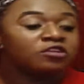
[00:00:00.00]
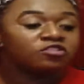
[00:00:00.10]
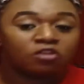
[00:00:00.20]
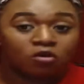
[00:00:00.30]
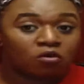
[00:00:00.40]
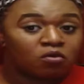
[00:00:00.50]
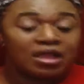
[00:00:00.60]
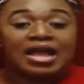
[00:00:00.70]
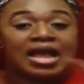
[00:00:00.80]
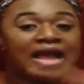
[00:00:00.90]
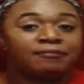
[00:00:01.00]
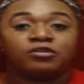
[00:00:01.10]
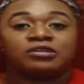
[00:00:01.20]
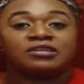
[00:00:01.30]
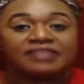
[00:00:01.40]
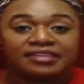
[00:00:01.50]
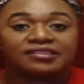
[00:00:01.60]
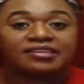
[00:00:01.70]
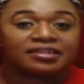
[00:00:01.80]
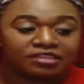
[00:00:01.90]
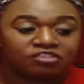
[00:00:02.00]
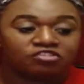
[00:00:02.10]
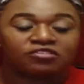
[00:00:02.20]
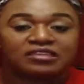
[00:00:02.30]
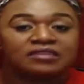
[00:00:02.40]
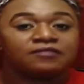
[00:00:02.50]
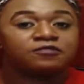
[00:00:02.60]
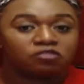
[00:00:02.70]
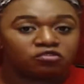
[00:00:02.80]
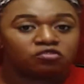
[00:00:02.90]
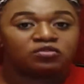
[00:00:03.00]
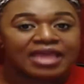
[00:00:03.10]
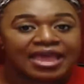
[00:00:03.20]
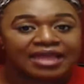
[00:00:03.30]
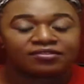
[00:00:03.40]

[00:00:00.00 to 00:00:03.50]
So I'm going to take the initiative to do that.